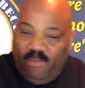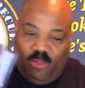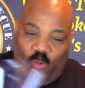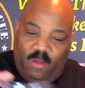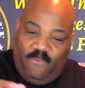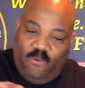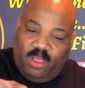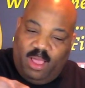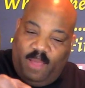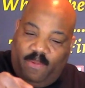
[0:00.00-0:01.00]
All right, so one
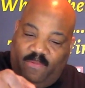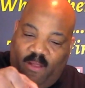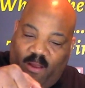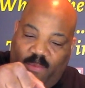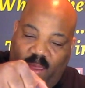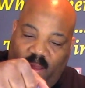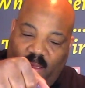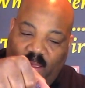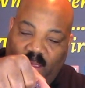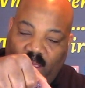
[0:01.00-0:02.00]
fourth cup of dark
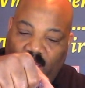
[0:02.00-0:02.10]
beer.